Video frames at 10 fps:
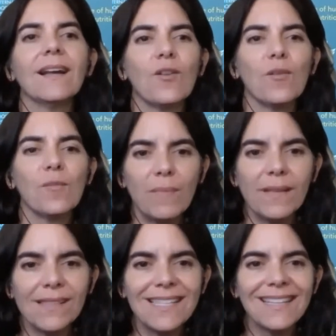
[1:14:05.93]
I
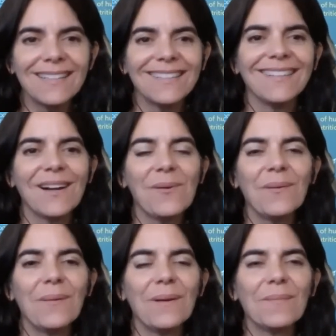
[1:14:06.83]
think in
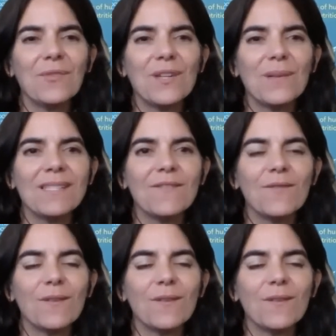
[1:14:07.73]
COP27,